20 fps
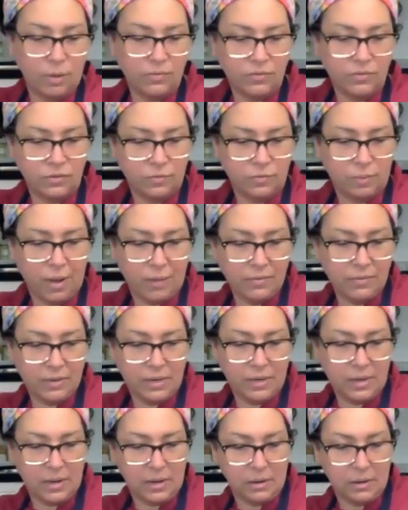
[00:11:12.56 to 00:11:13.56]
Brussels
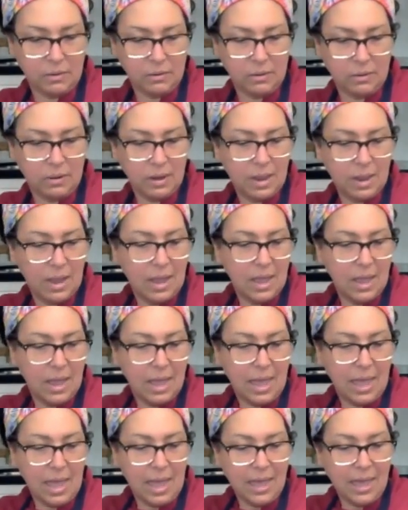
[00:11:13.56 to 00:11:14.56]
sprouts in here,
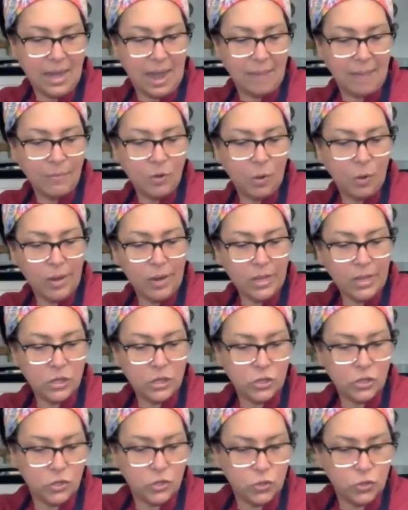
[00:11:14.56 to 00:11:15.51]
and I'm going